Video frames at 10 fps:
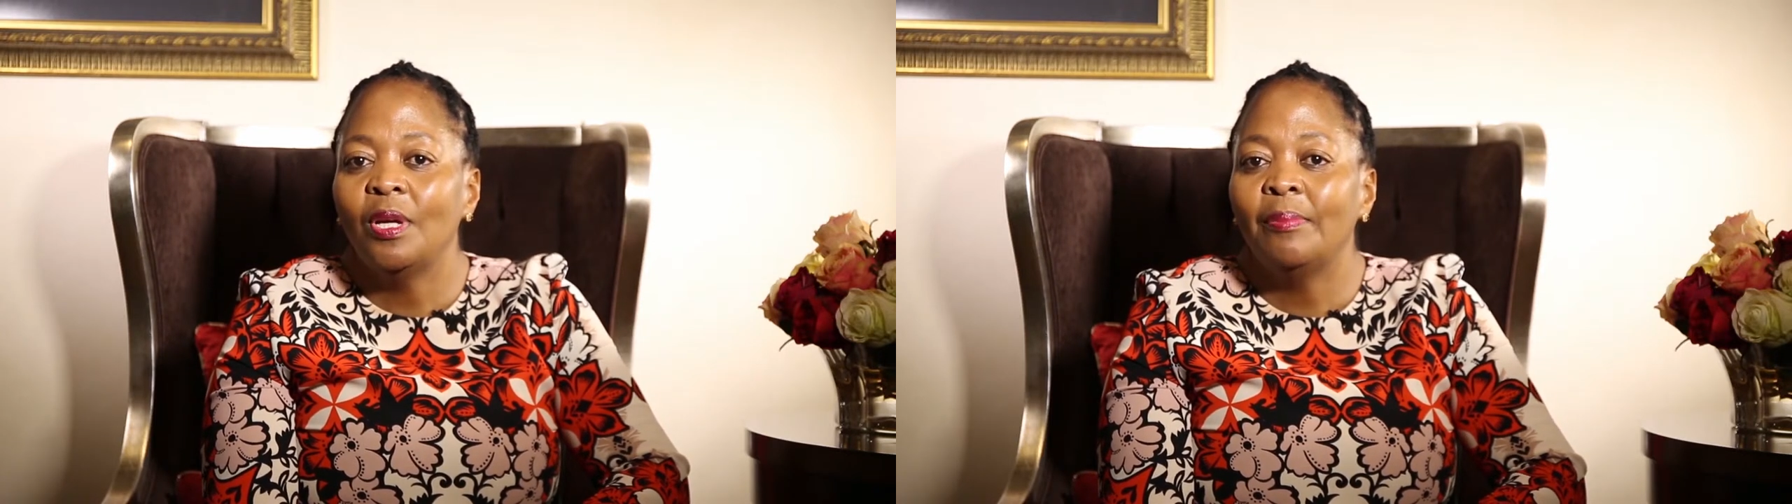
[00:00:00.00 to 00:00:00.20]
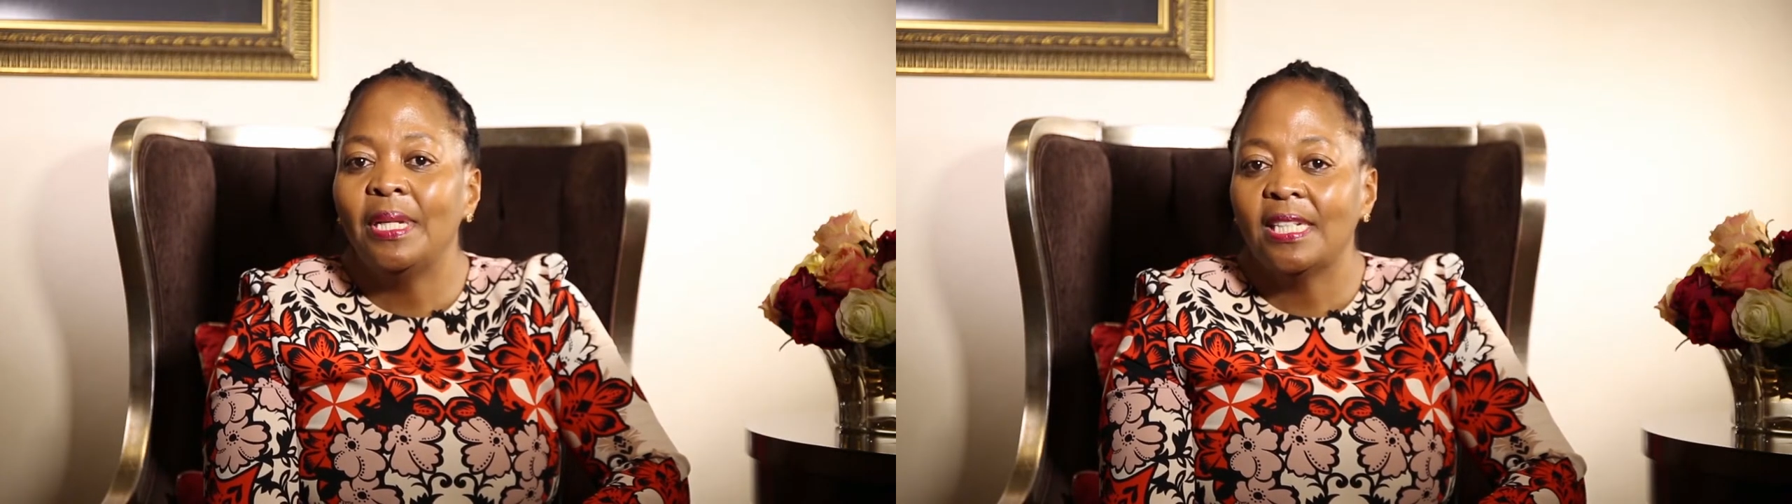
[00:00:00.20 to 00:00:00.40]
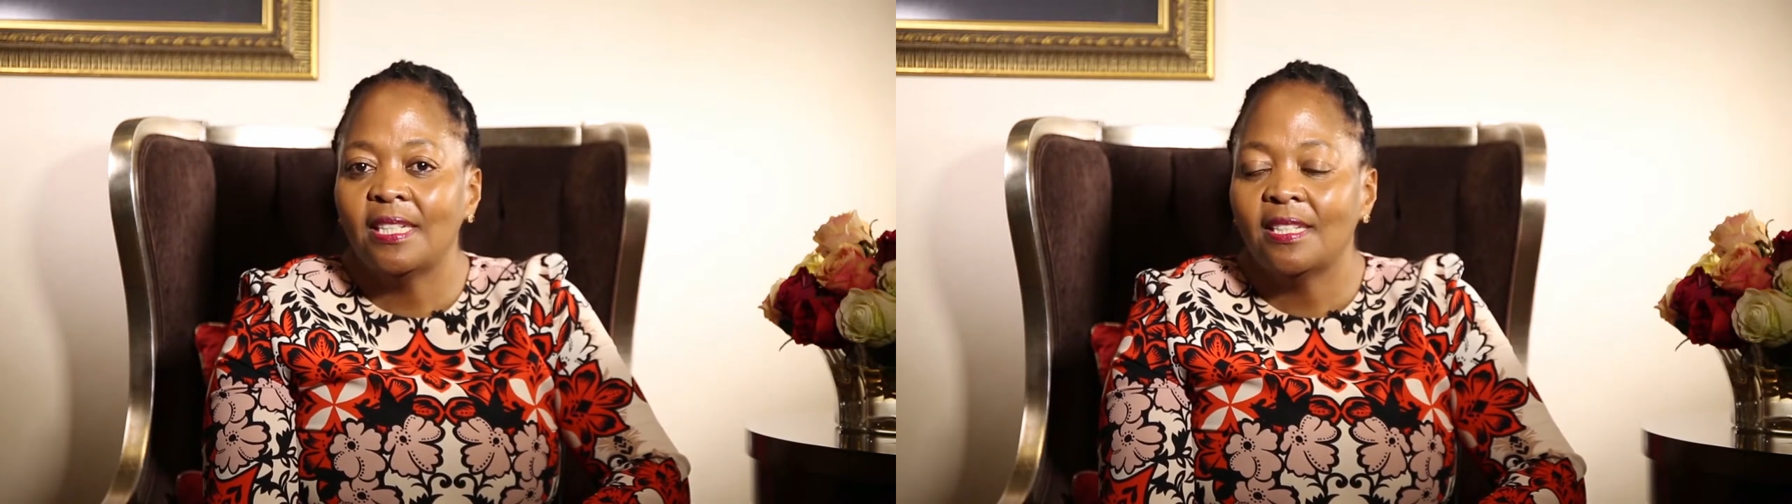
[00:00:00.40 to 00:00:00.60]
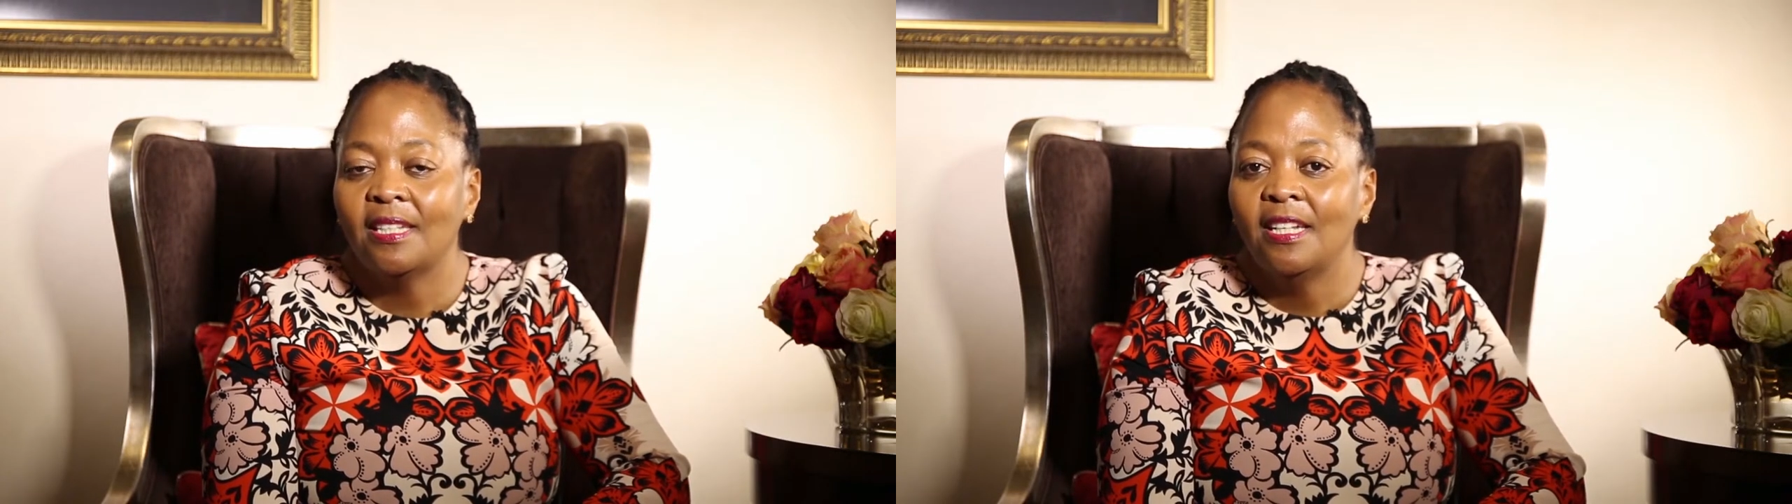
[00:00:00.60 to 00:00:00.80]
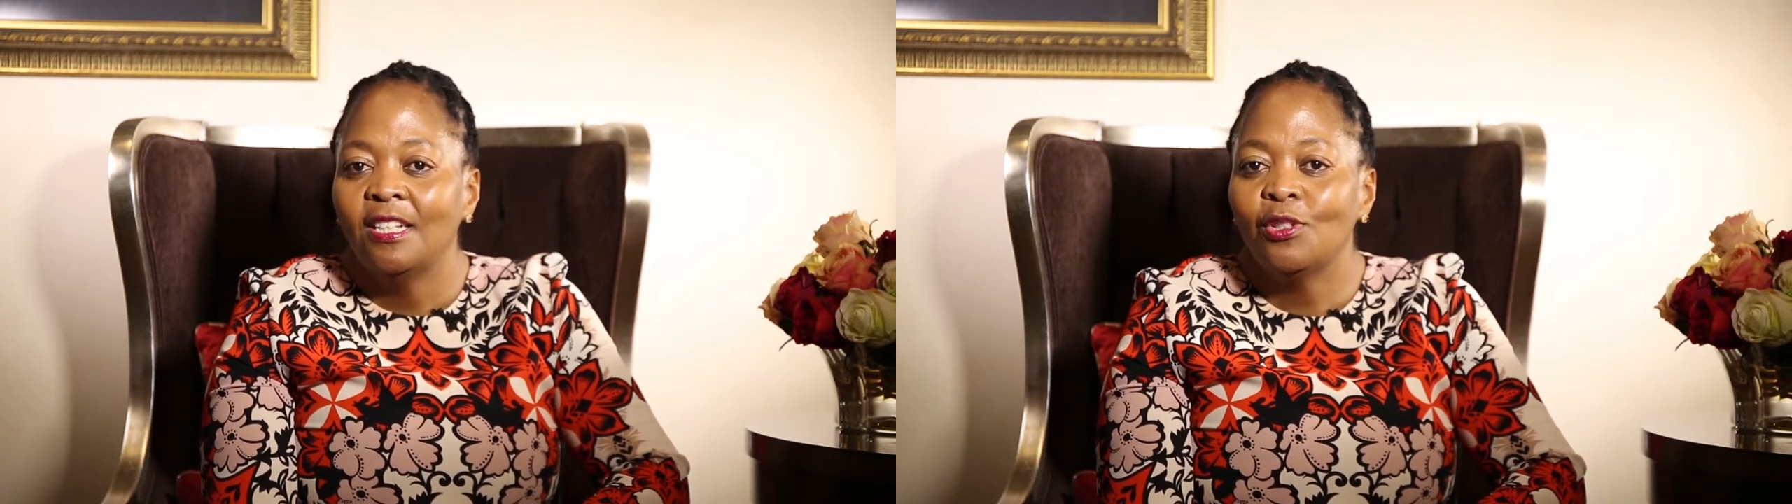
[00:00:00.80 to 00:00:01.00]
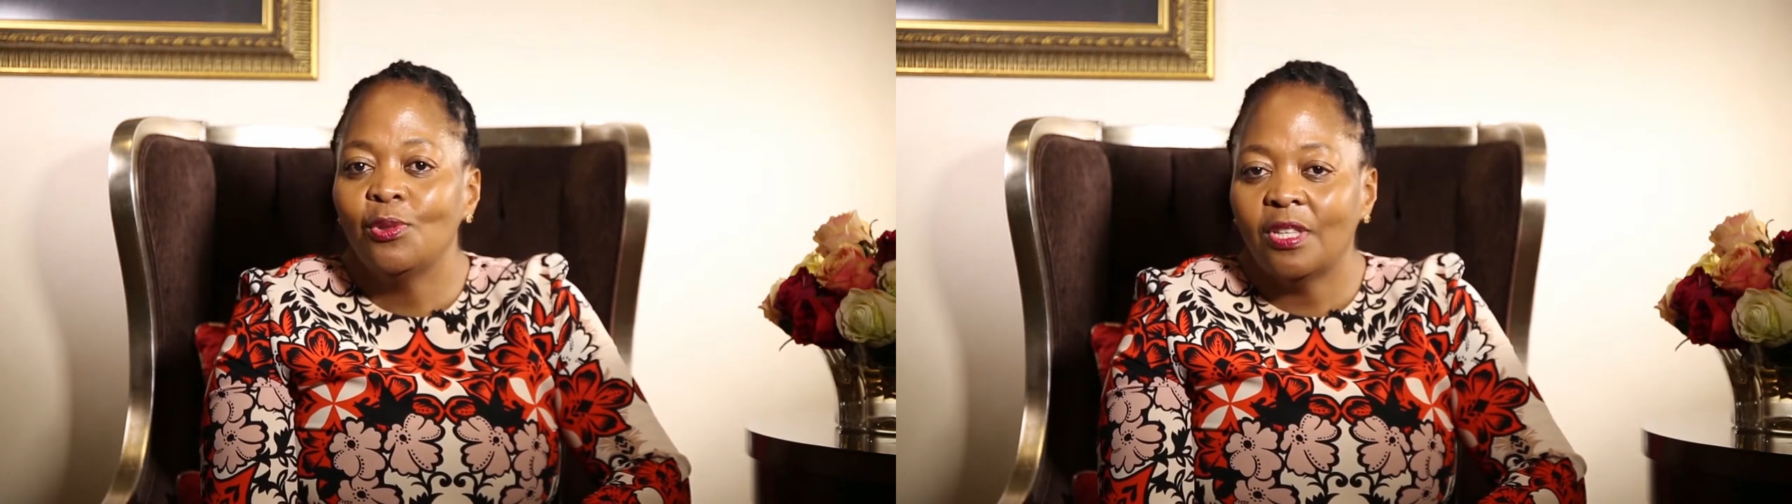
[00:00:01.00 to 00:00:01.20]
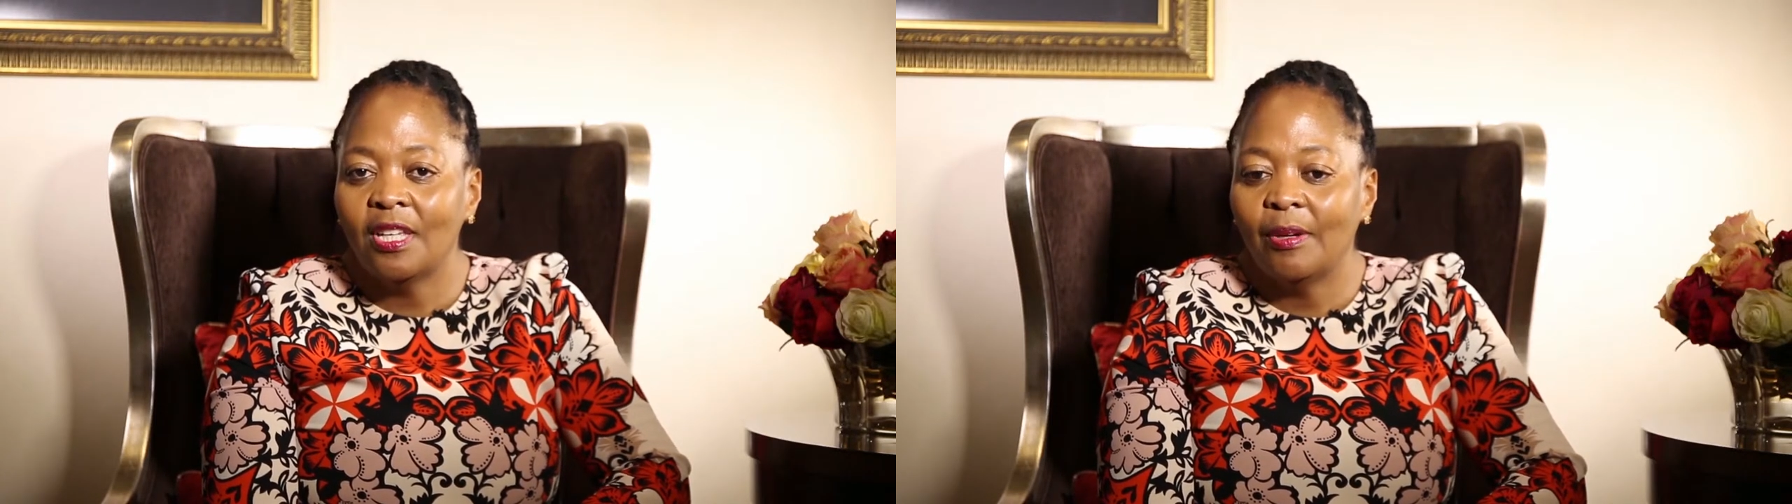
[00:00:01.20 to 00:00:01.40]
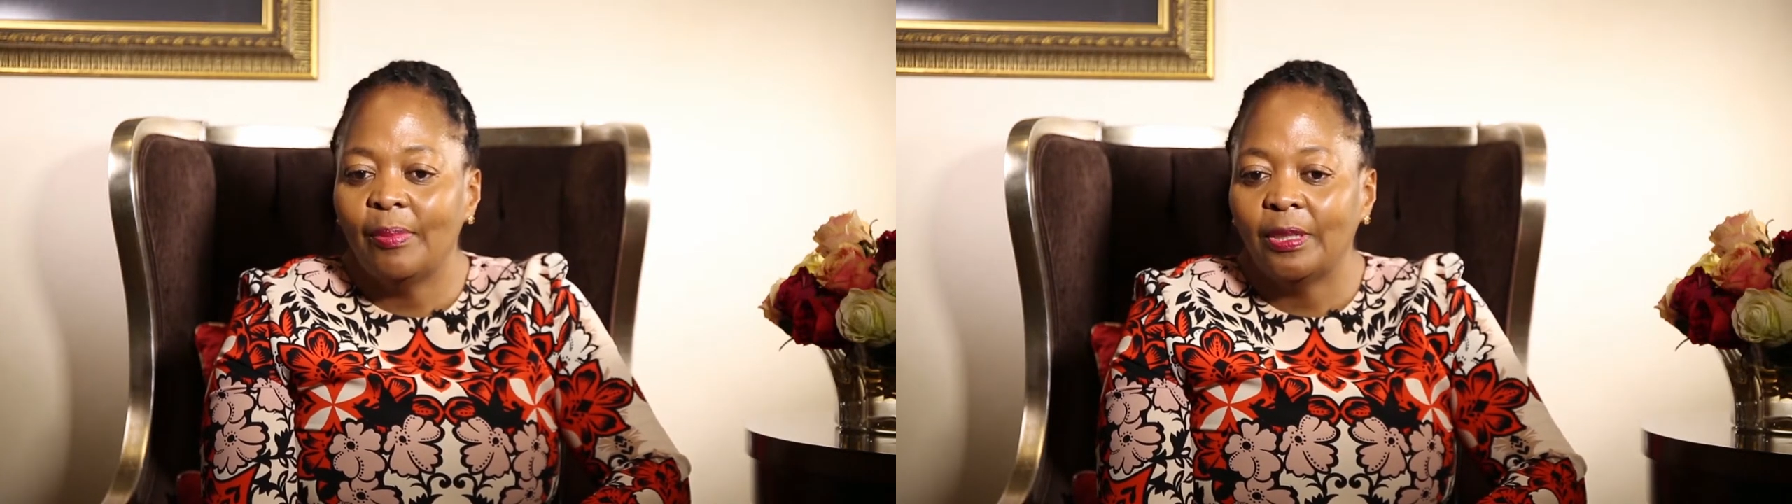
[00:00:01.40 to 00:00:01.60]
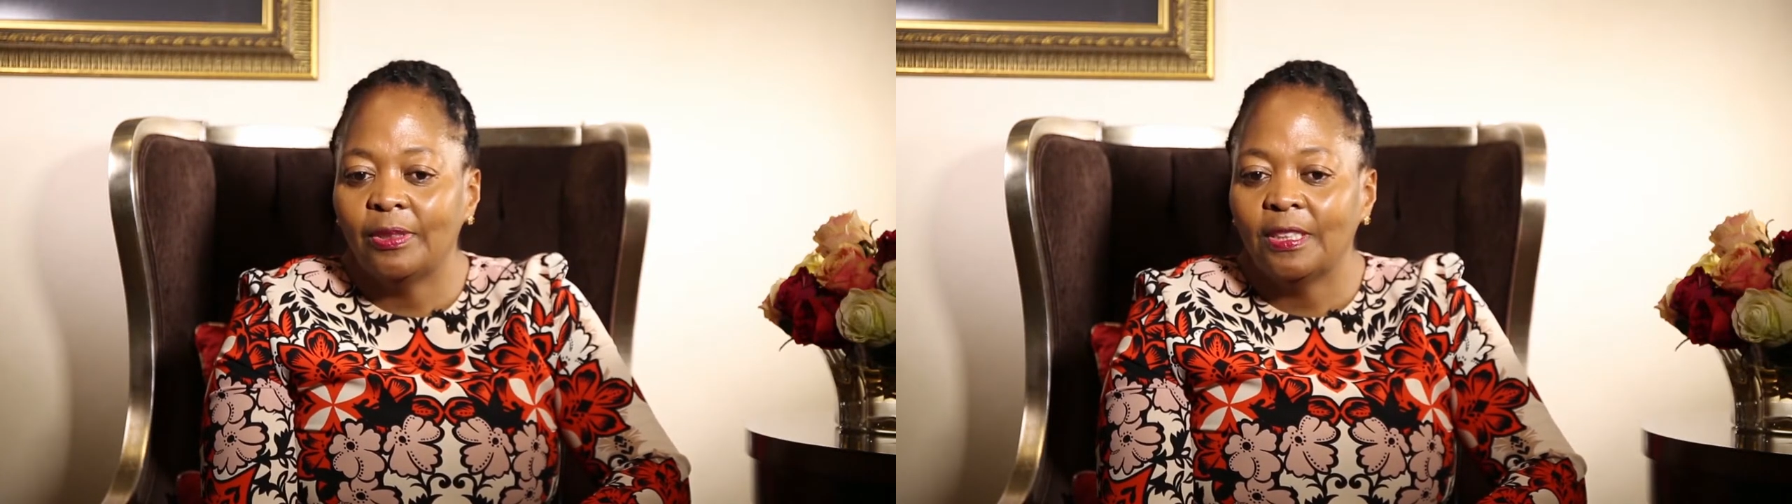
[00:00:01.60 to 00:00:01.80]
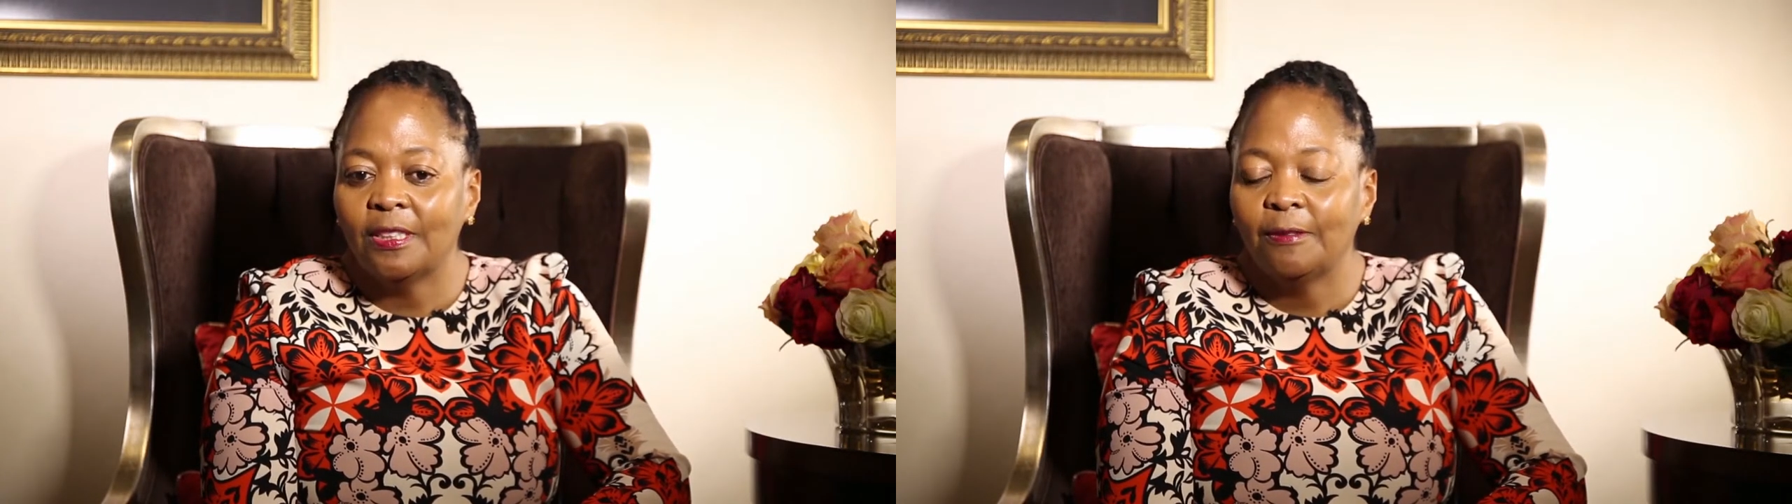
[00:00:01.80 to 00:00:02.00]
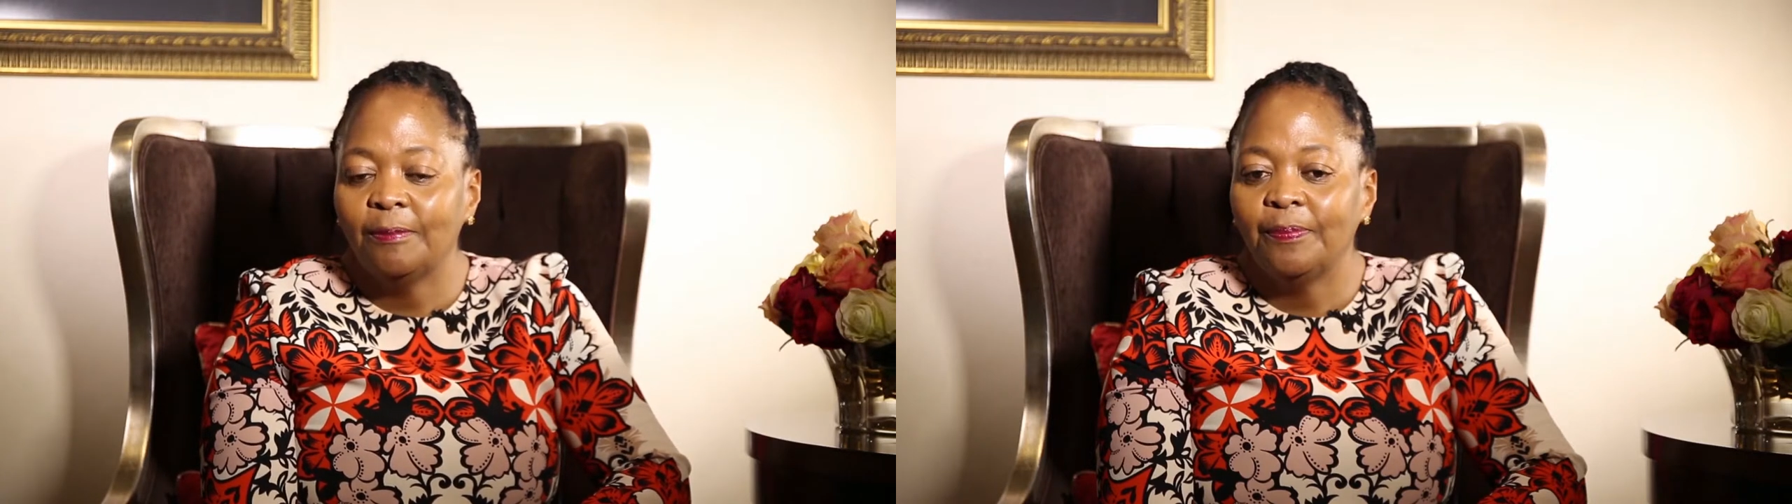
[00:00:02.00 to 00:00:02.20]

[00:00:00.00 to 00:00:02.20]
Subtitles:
a minute to think about it.